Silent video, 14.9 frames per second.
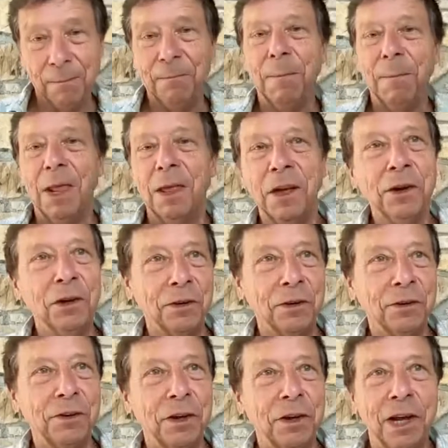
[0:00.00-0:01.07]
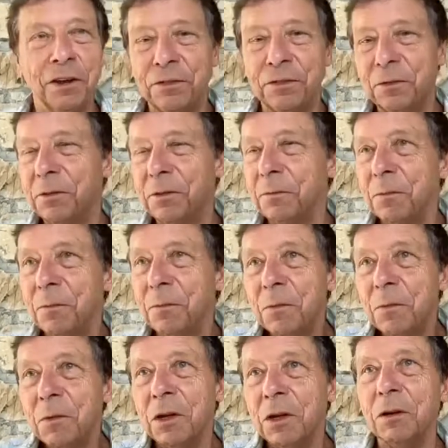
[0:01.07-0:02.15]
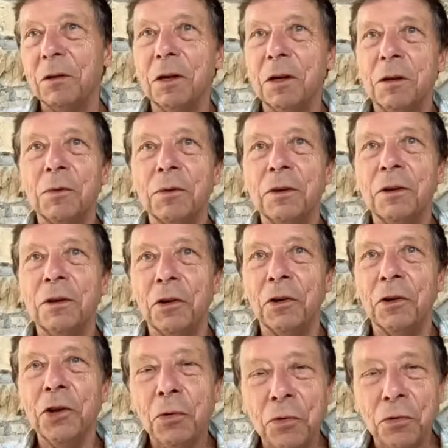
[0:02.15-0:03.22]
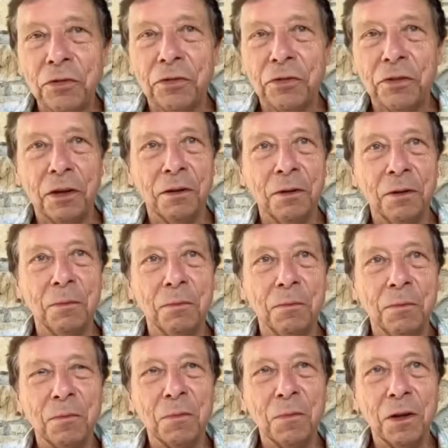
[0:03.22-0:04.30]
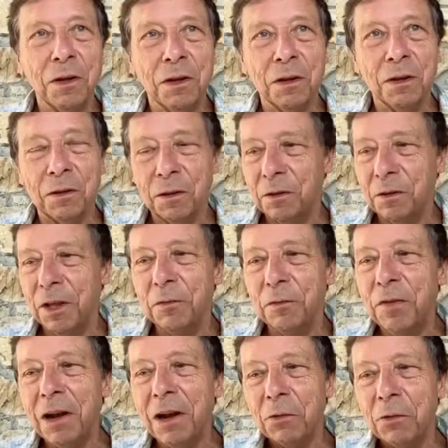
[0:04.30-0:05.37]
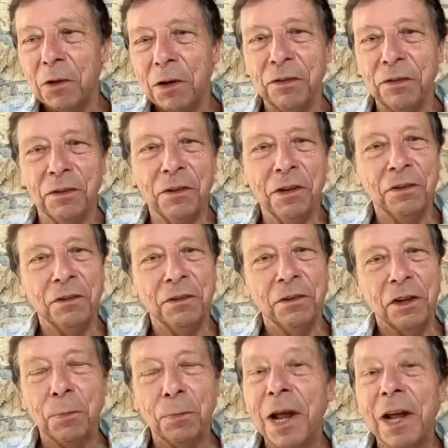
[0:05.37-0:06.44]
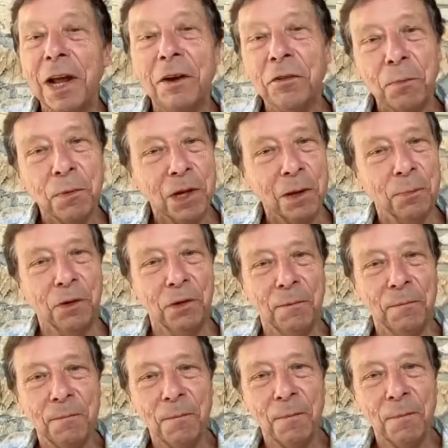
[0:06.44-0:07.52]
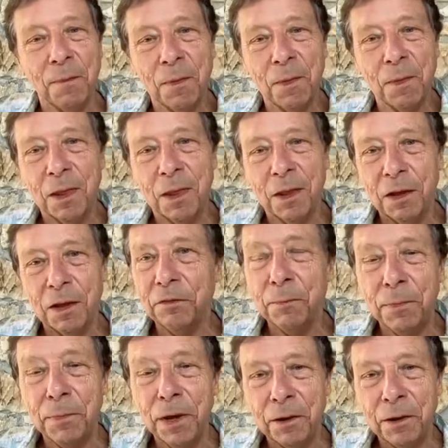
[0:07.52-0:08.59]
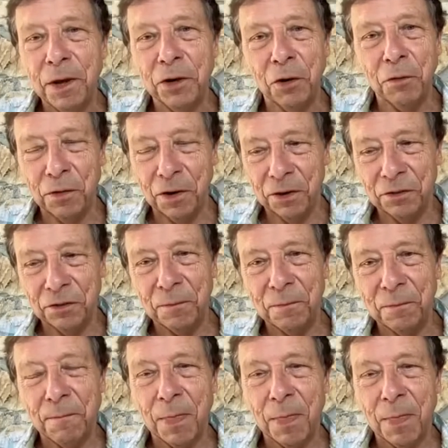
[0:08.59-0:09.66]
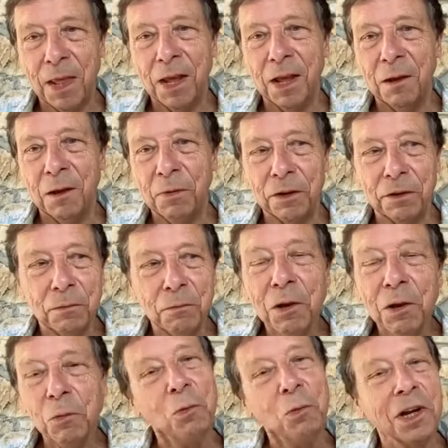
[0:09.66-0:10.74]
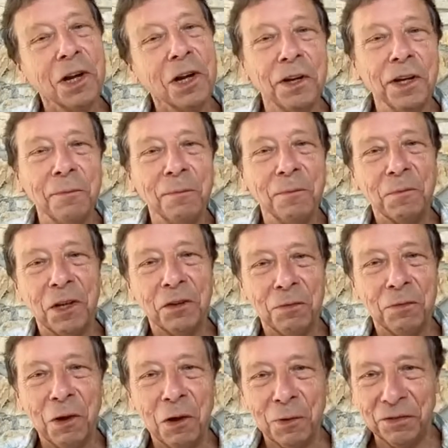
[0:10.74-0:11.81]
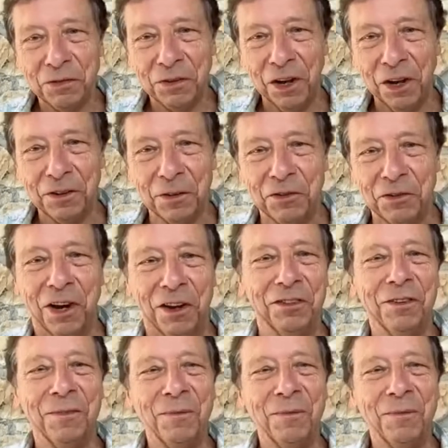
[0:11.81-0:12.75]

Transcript: They're not not used. Their value isn't explained to people. It isn't made obvious. But we will work on it. That's why we started the trust.